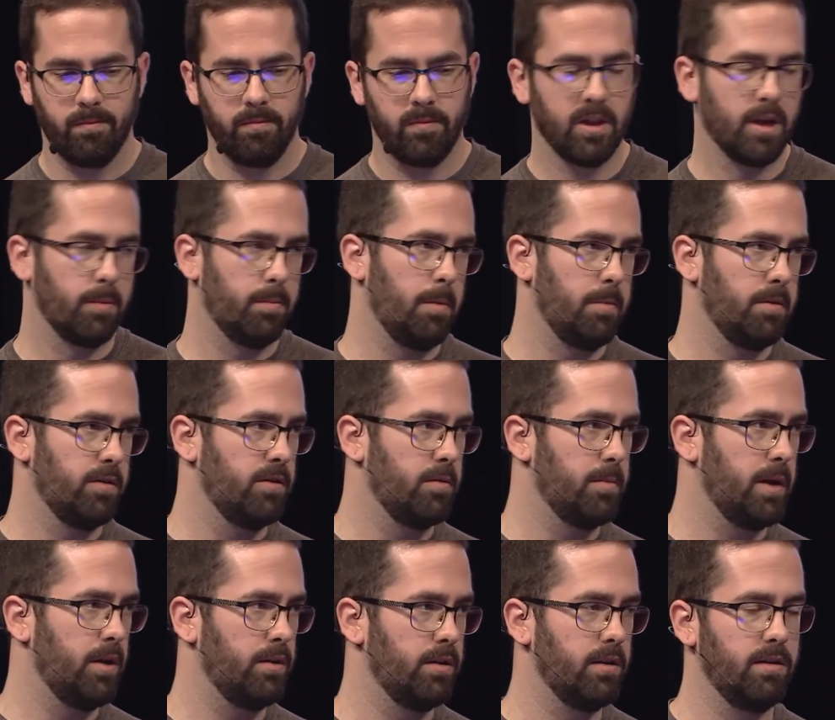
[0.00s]
They published
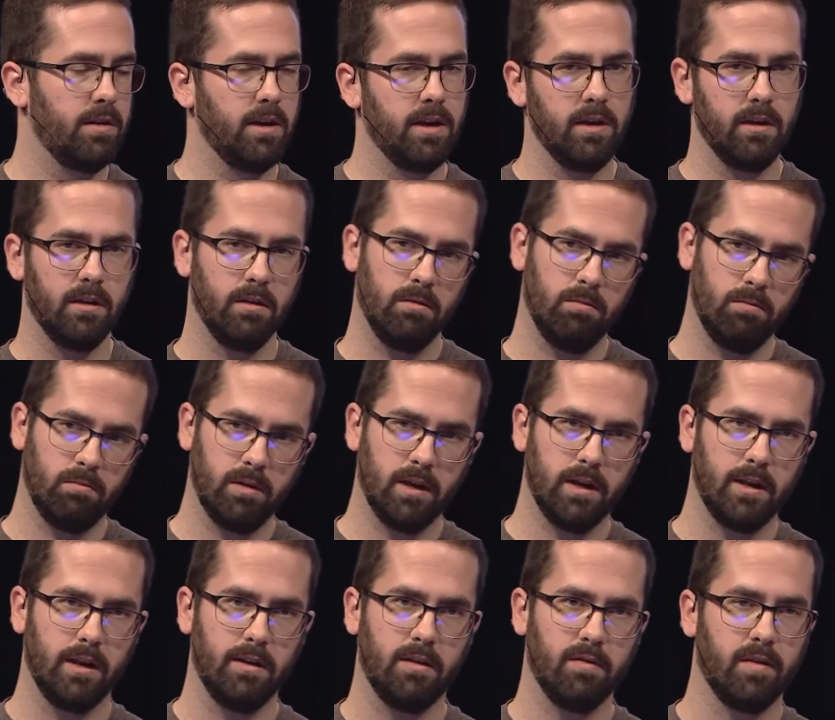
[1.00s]
about it, they
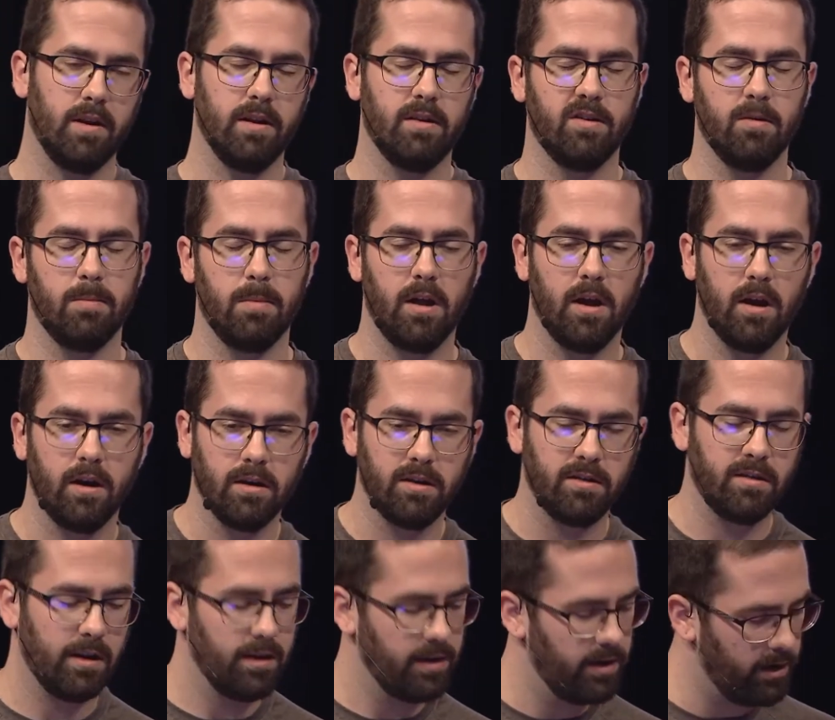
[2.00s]
identified the supplier, and they
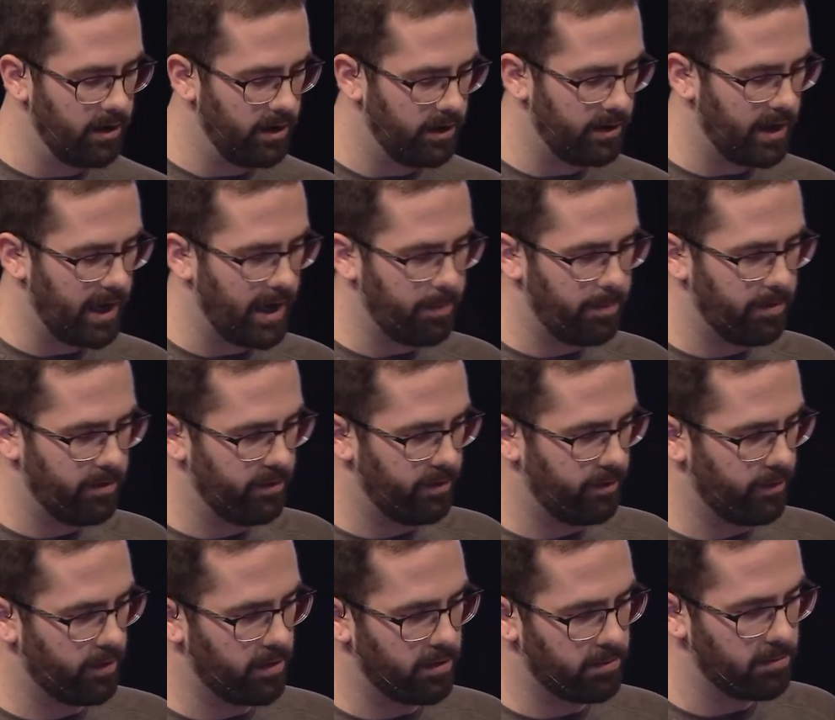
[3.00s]
said it happened
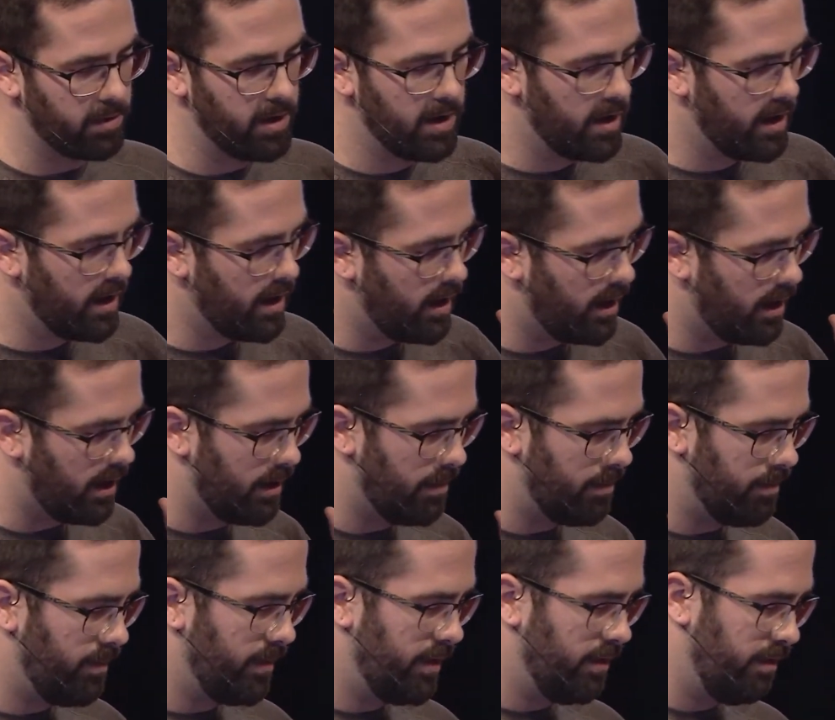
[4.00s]
from
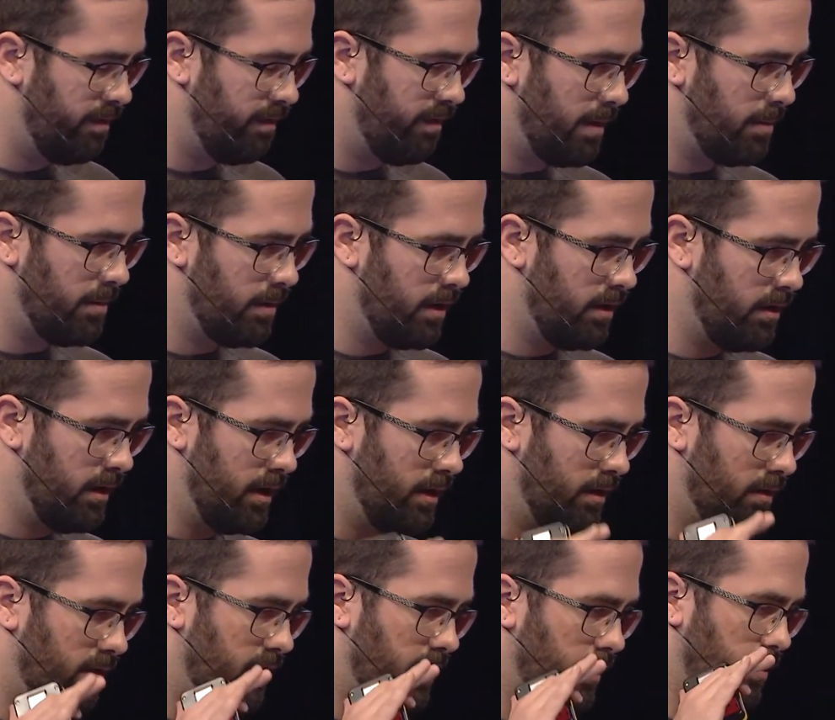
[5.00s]
February
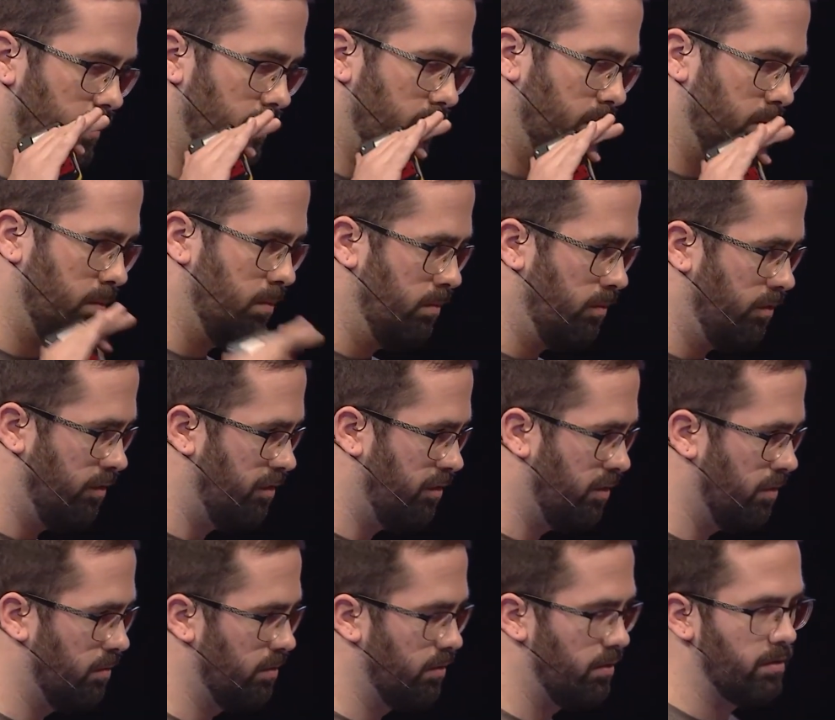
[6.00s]
until
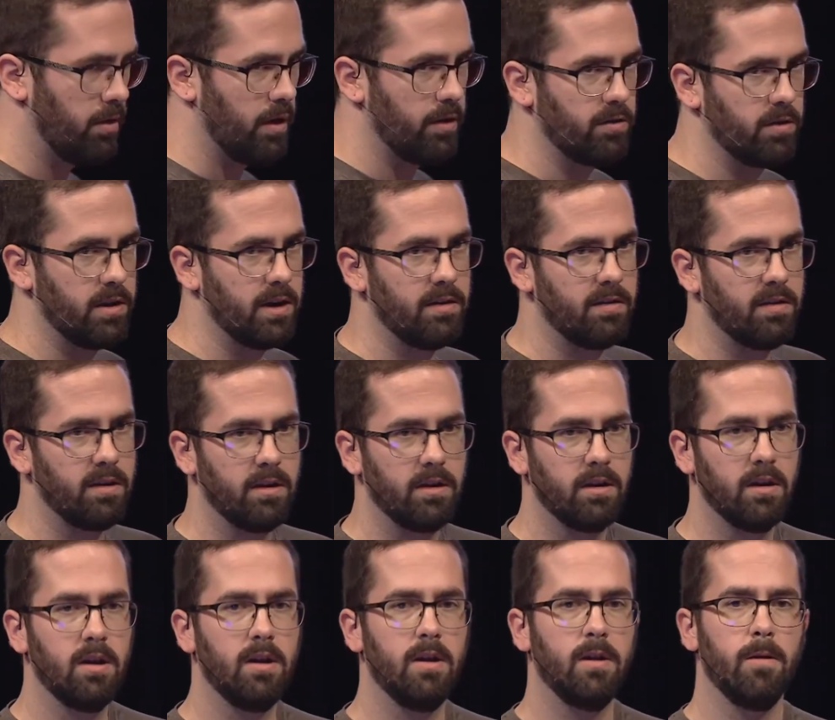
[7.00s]
June
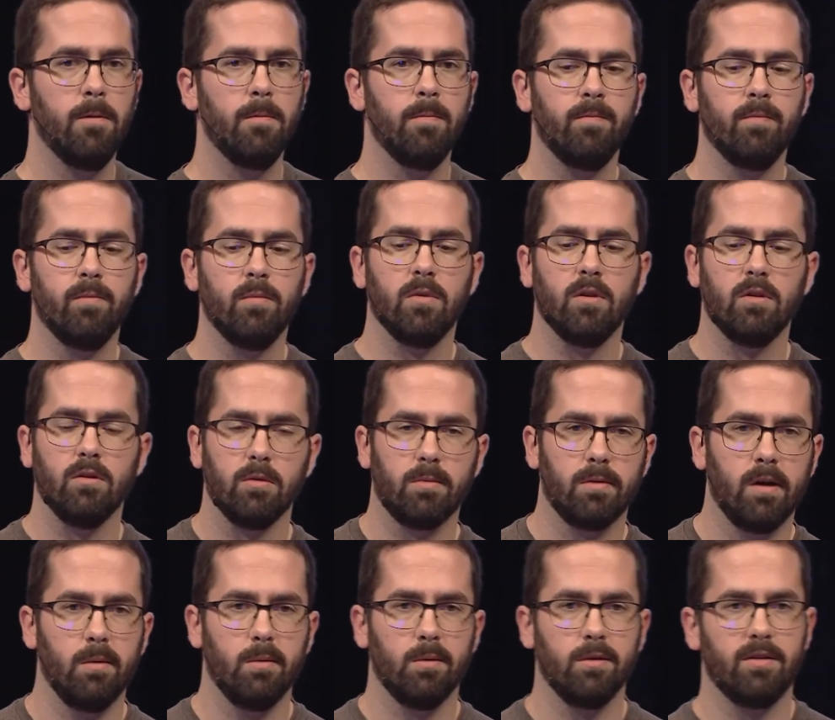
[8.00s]
2018. The
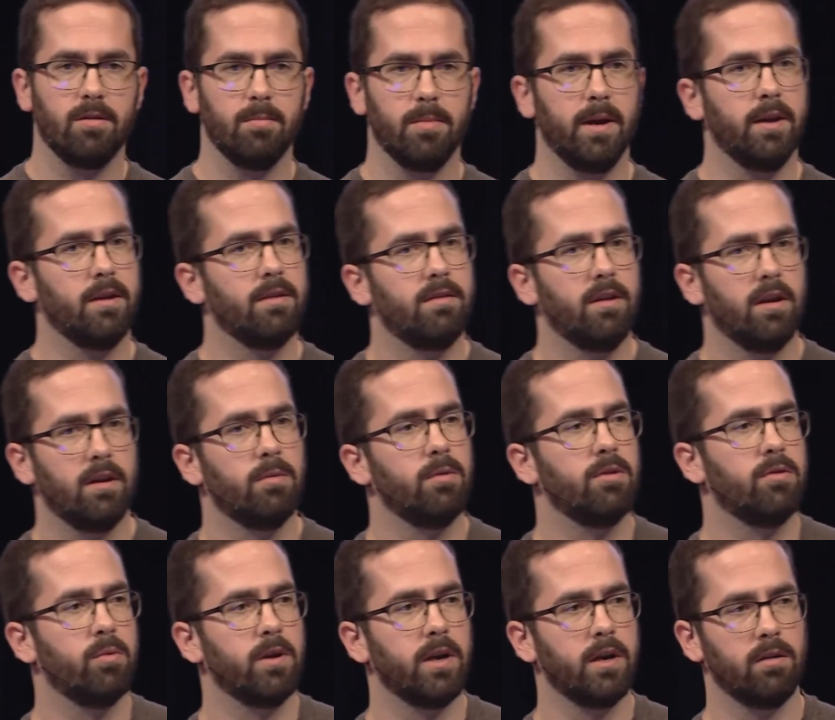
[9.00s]
problem was the bank said it
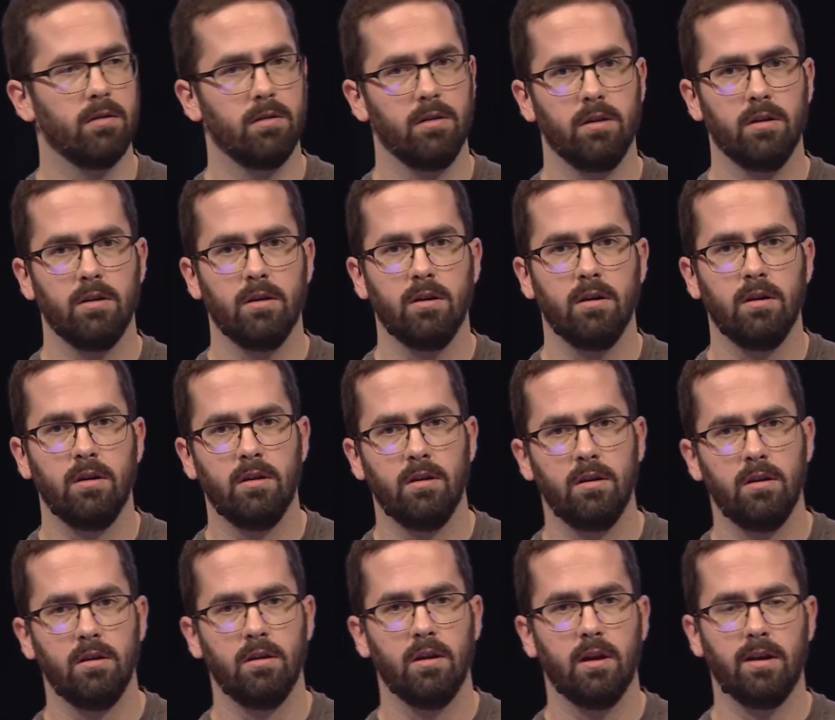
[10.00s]
was way earlier,
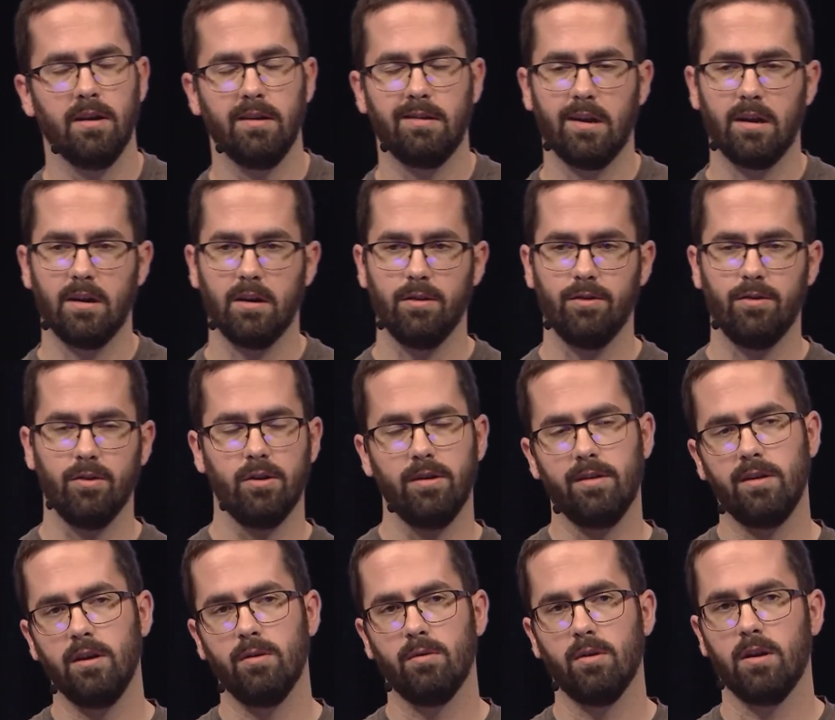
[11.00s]
and they said it also
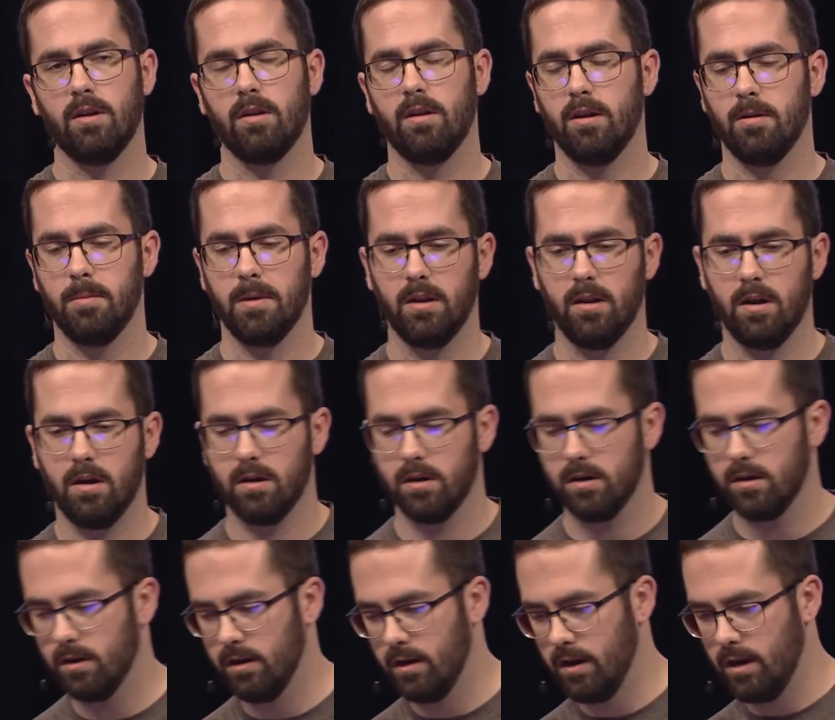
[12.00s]
continued on a little bit longer.